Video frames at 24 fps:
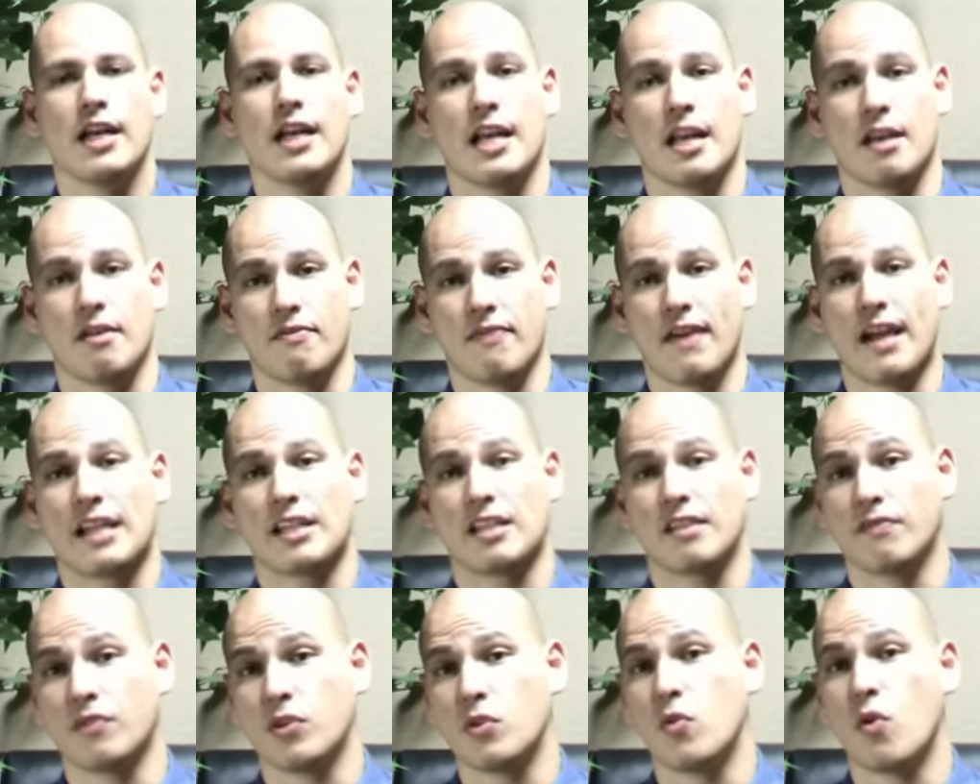In
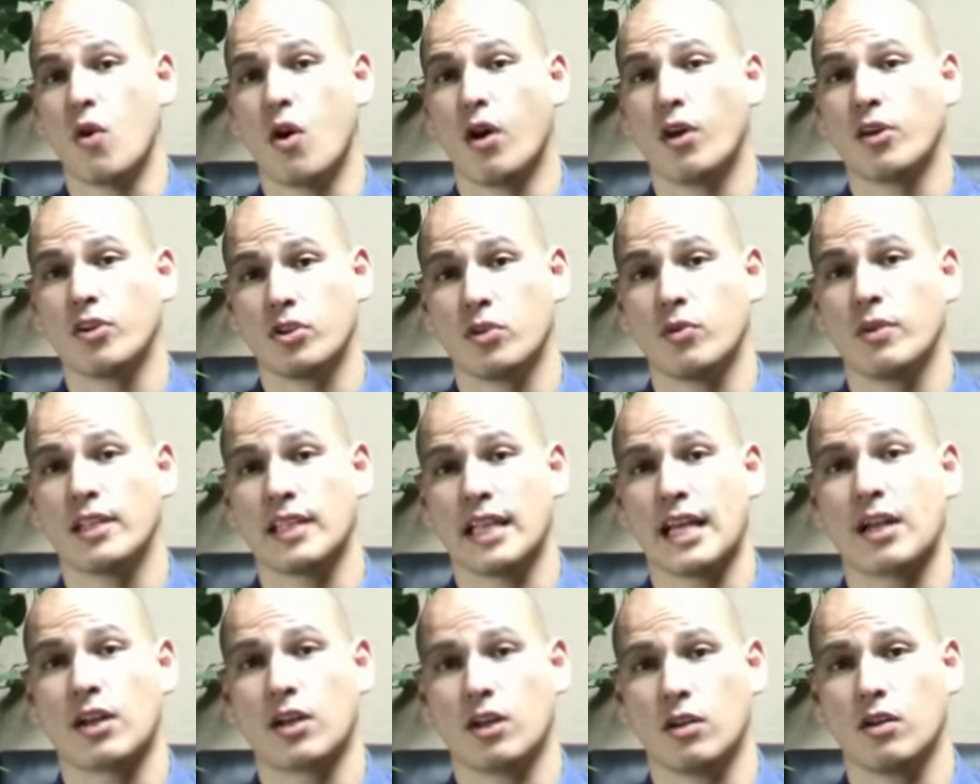fact, if you are doing
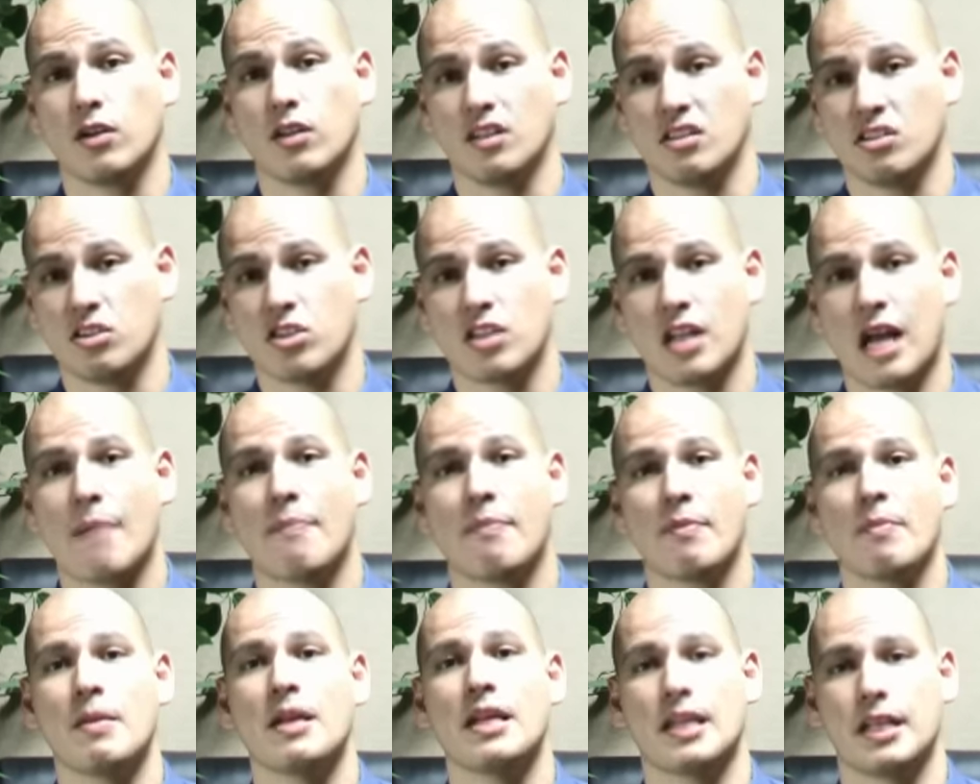that currently,
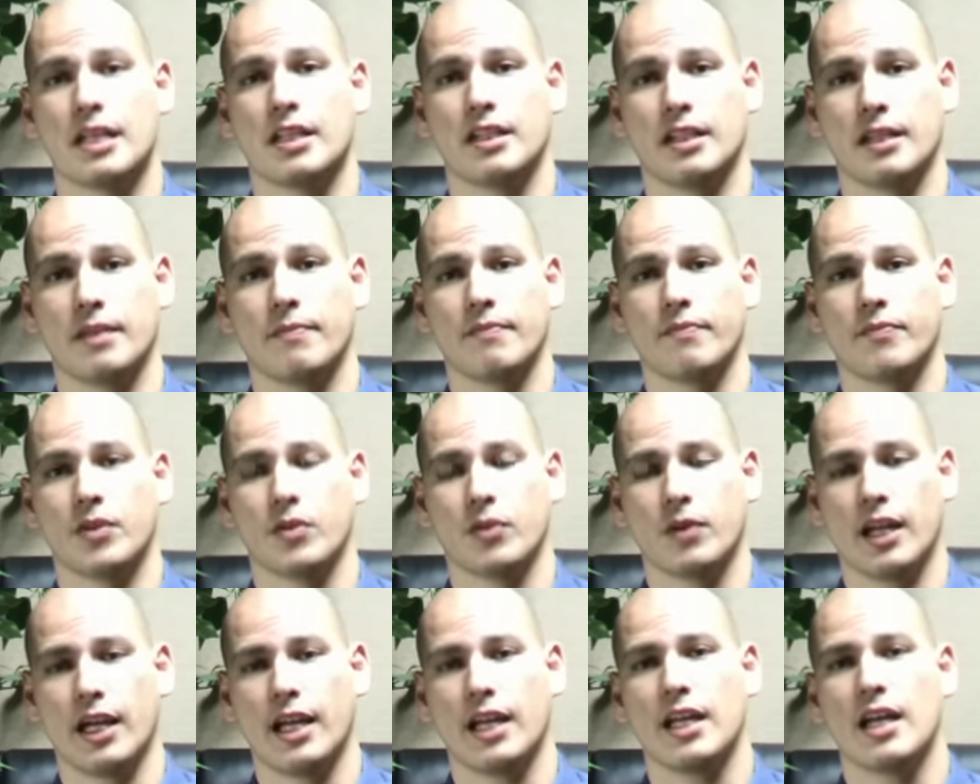stop immediately.
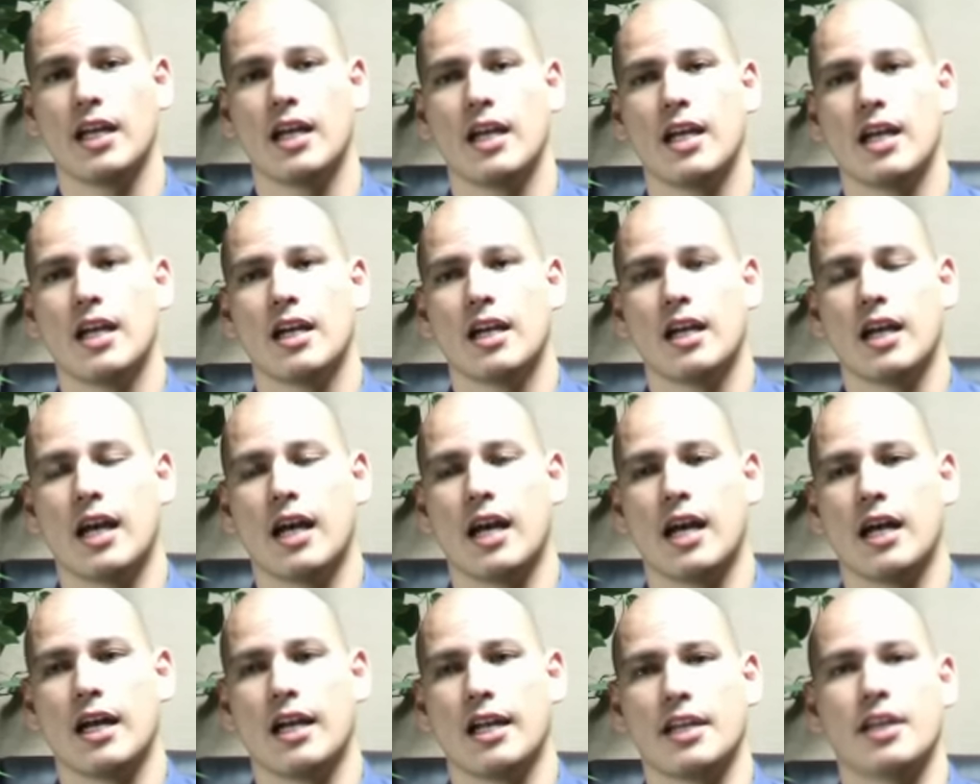Okay,
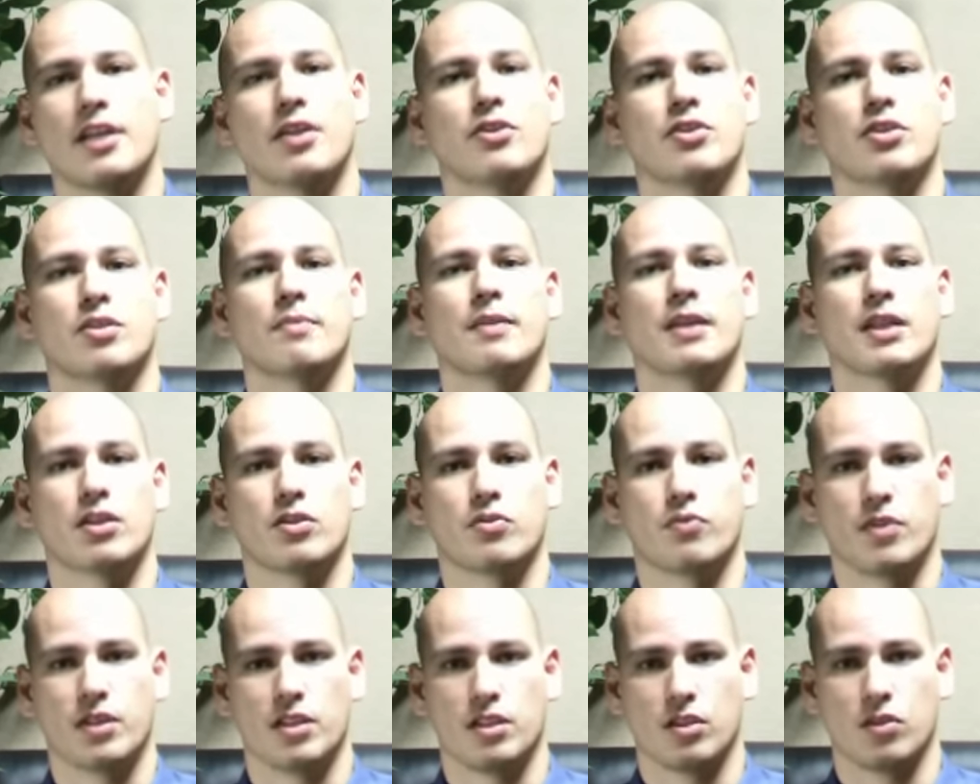and here's the
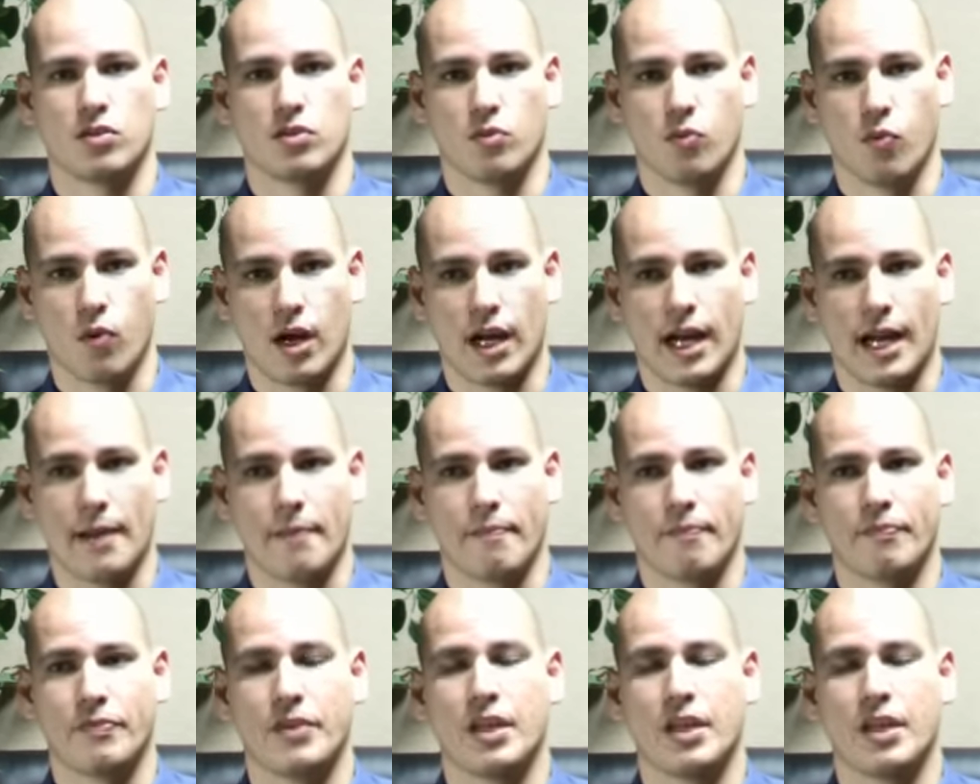biggest reasons why.